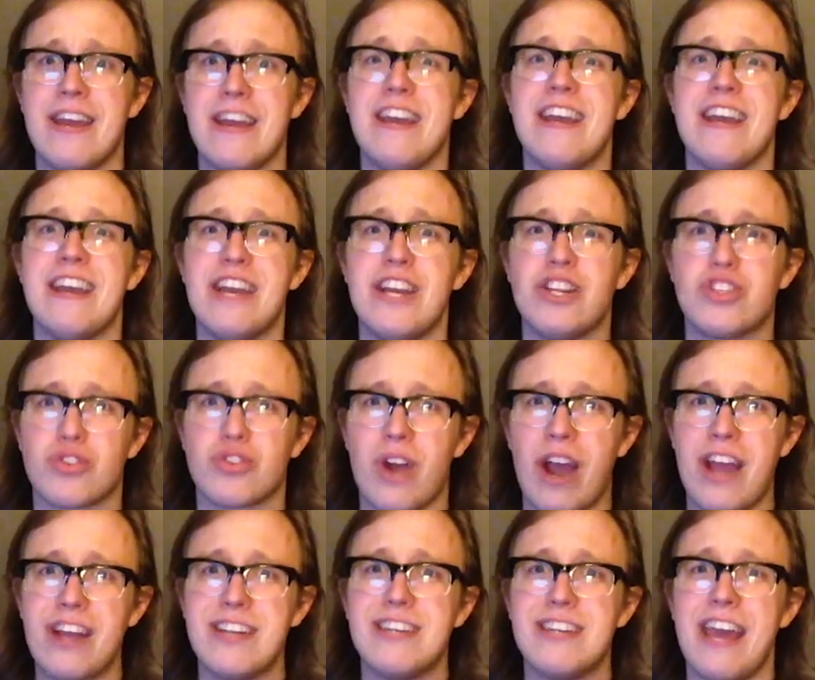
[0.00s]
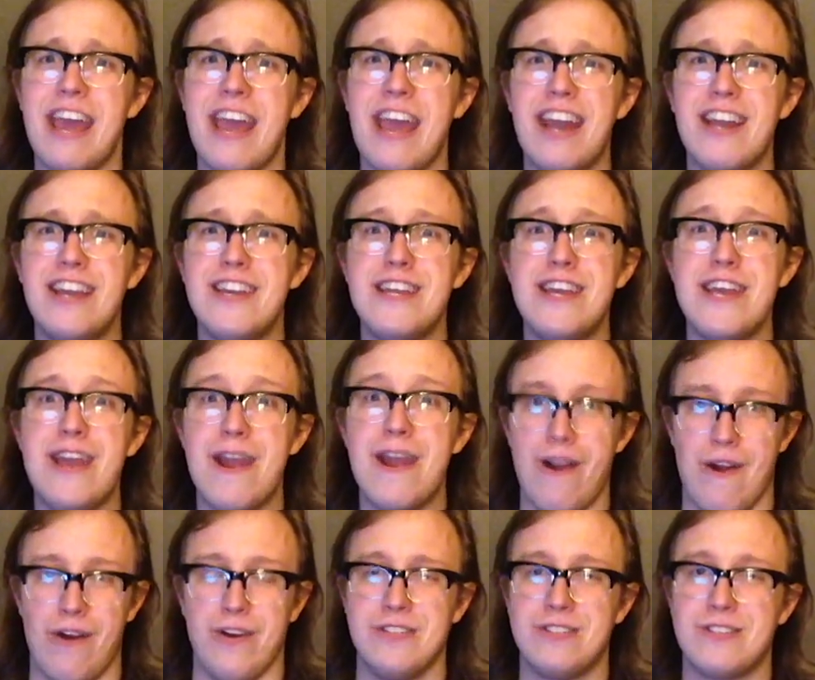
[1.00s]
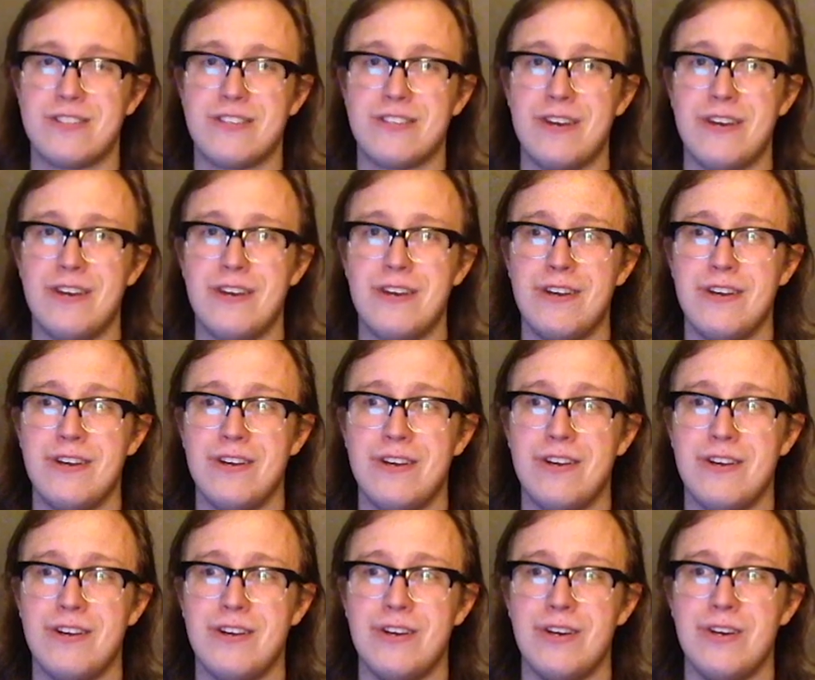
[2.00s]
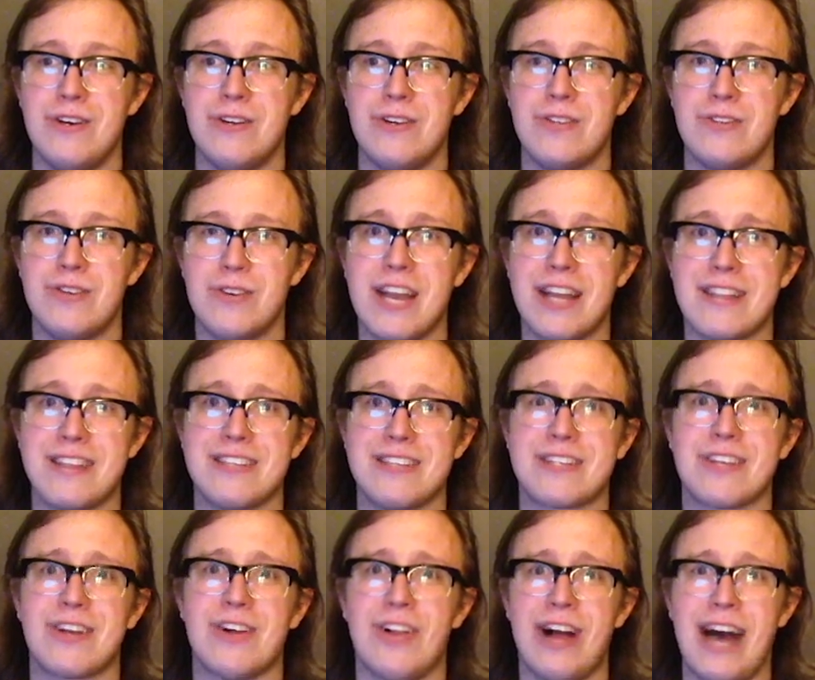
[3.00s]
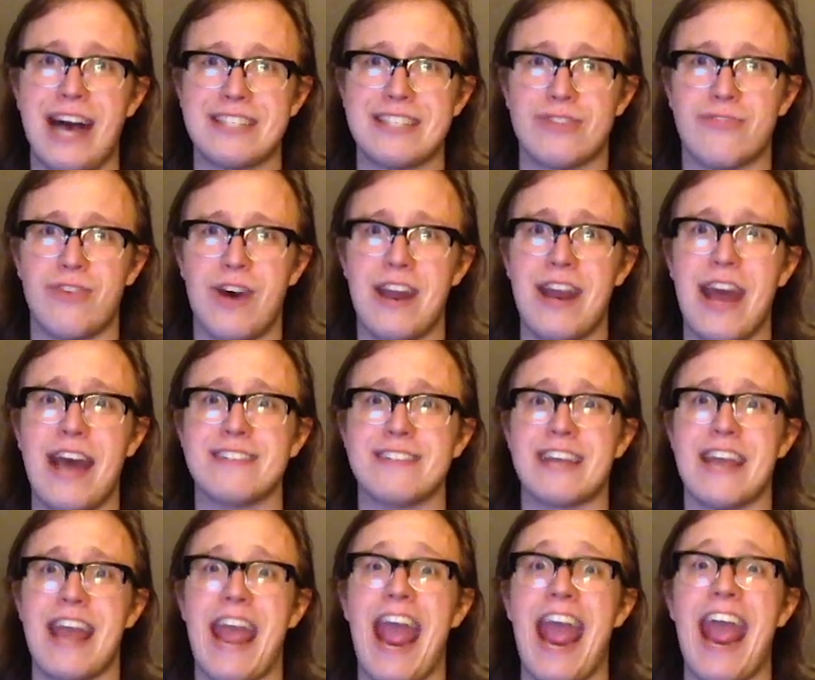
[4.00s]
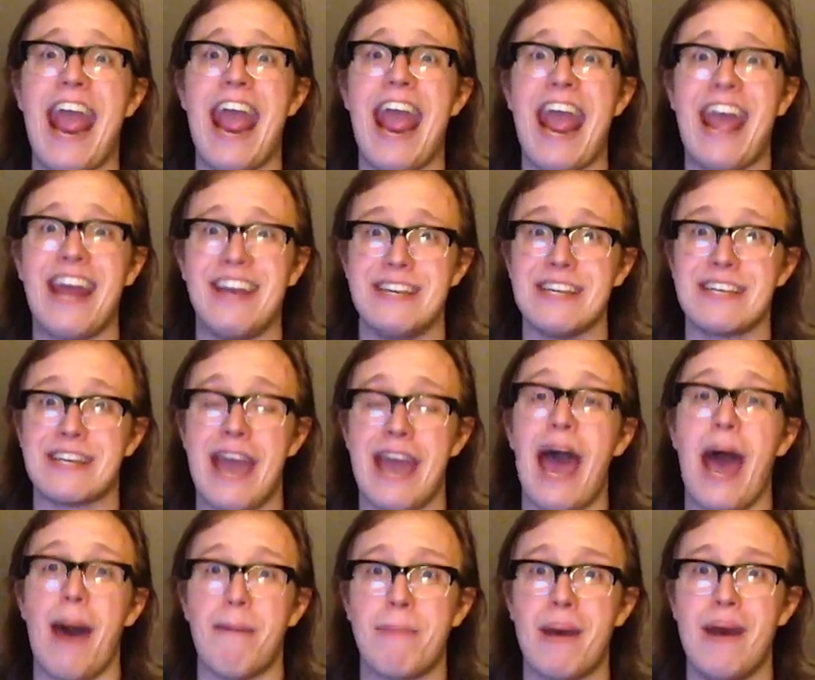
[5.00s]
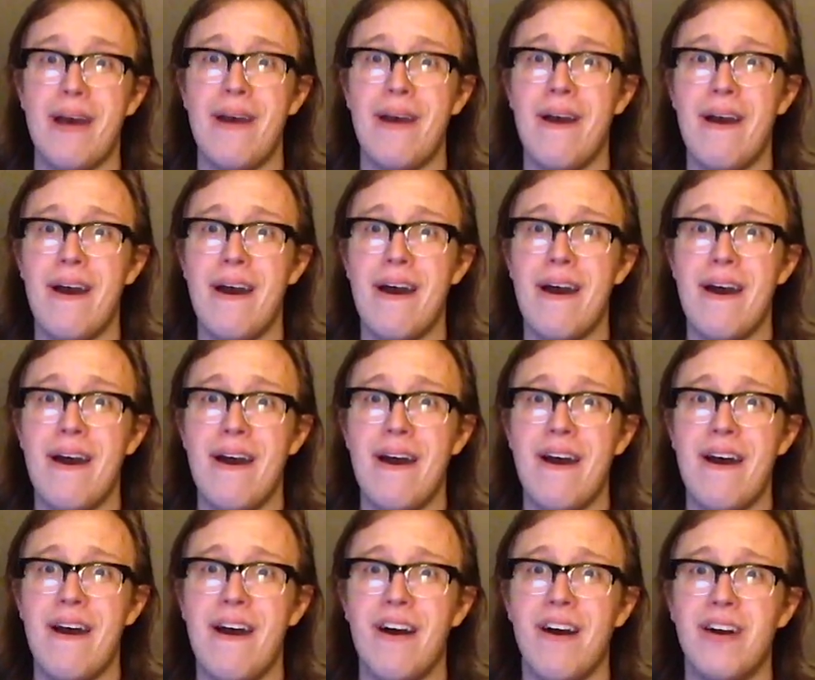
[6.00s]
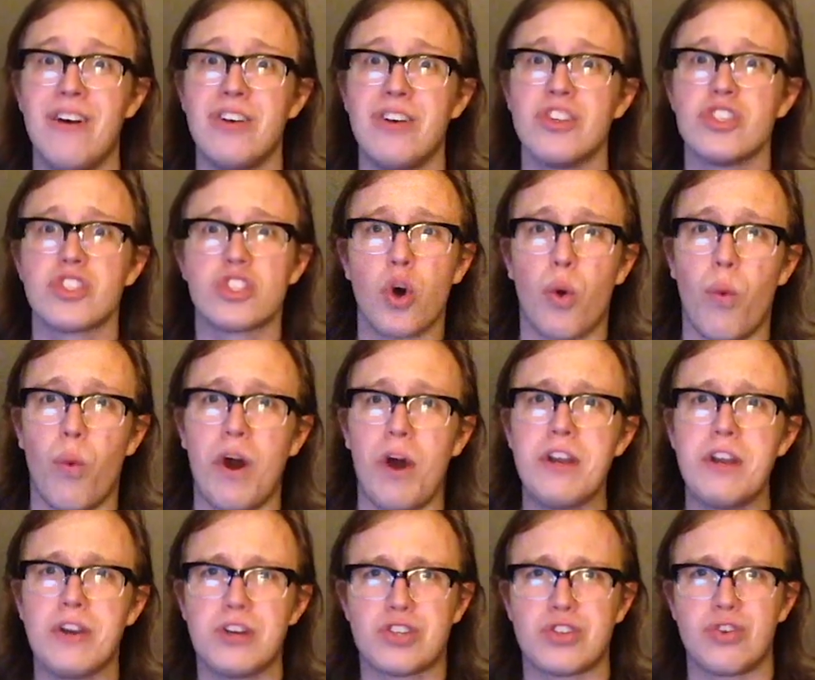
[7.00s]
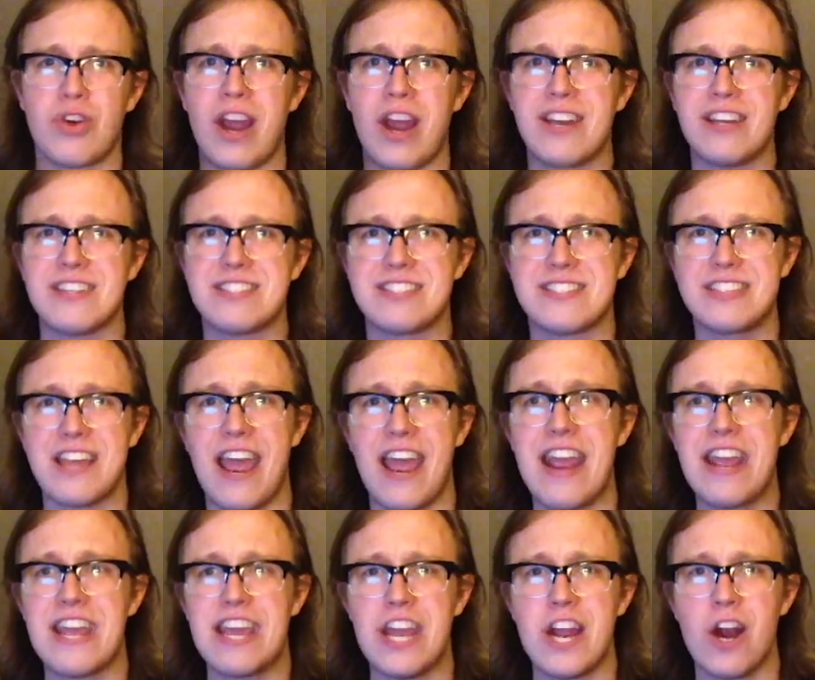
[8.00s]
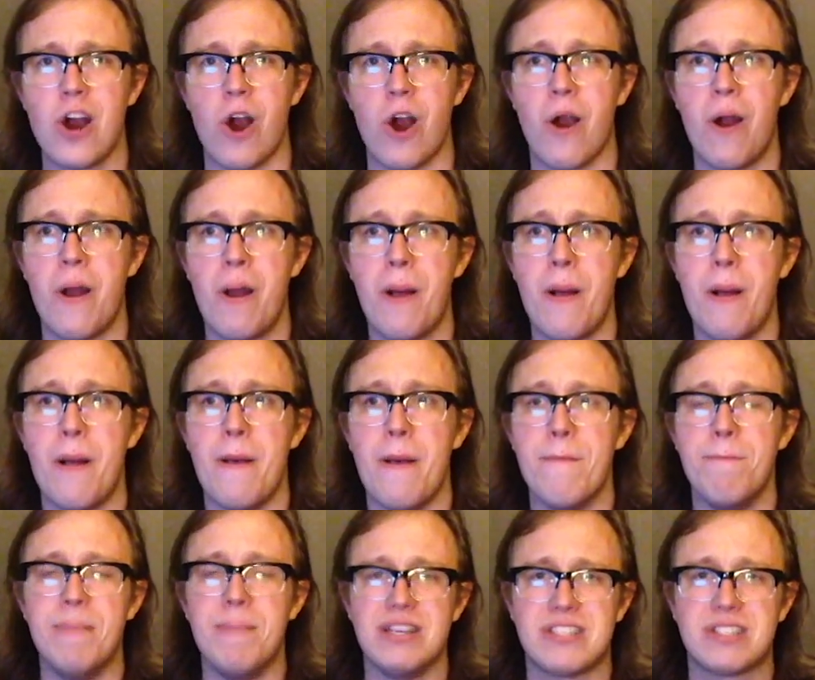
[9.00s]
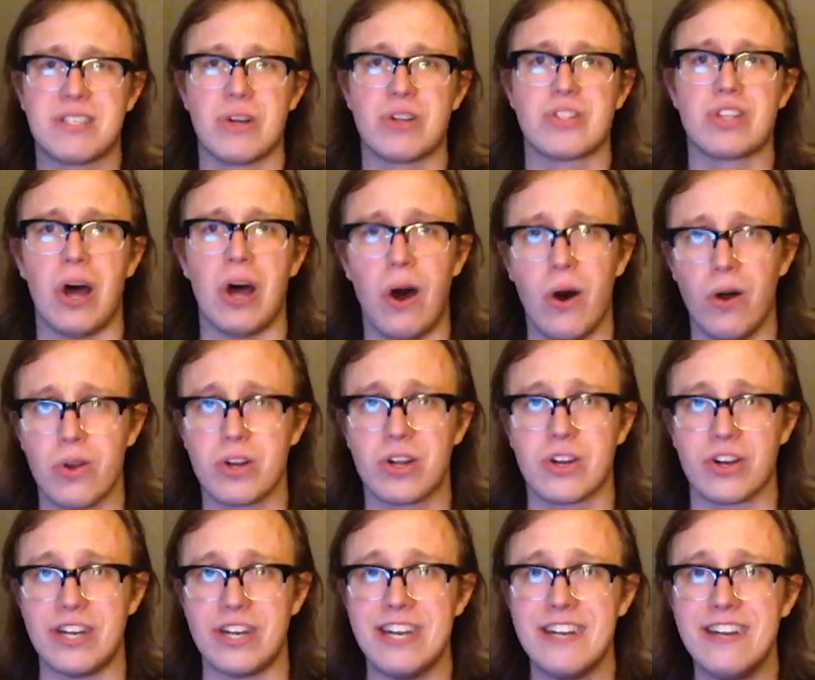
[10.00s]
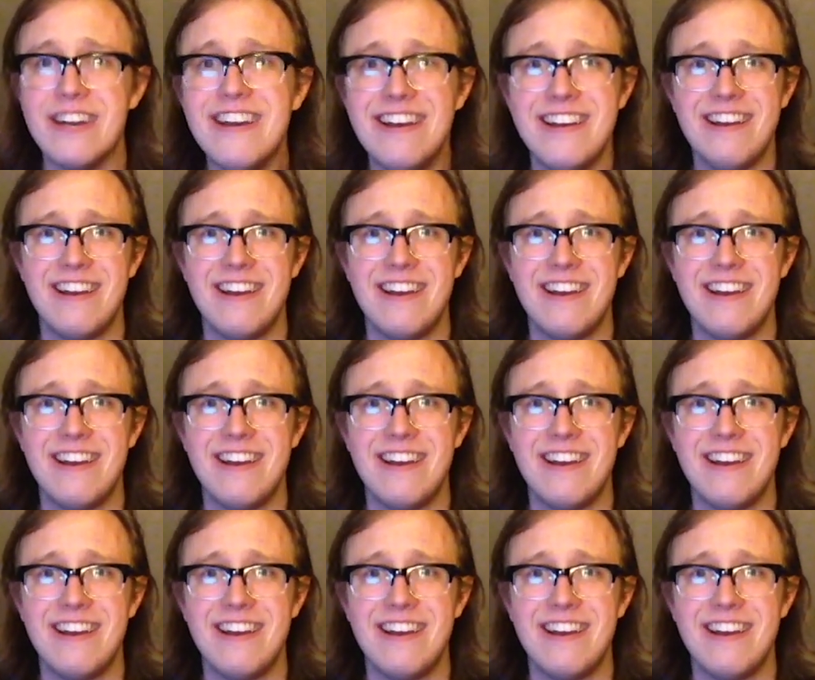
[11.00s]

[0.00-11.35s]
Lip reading: He tried 10 years to get this classified as a handicap. So what you're trying to say here, Mr. Tallgren,